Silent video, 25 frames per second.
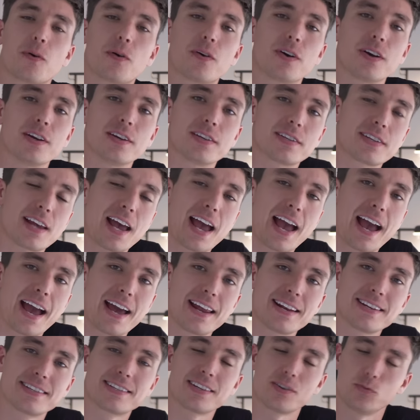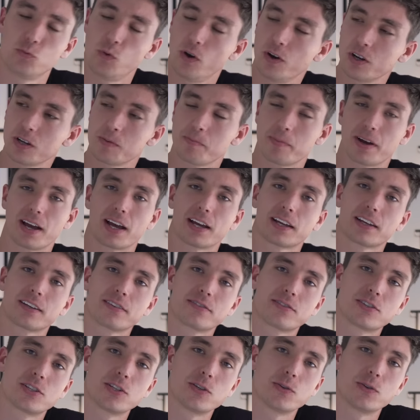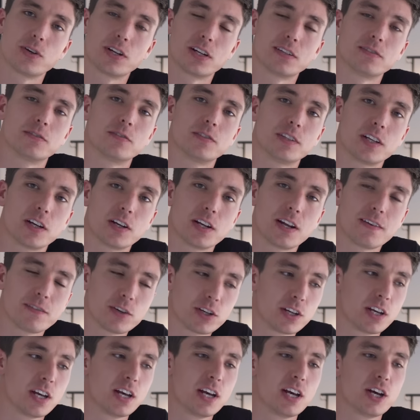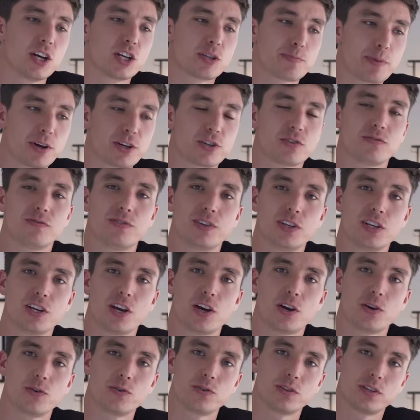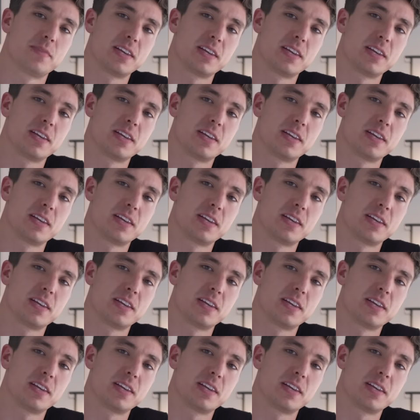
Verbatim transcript: warriors, and welcome back to another video, another special video,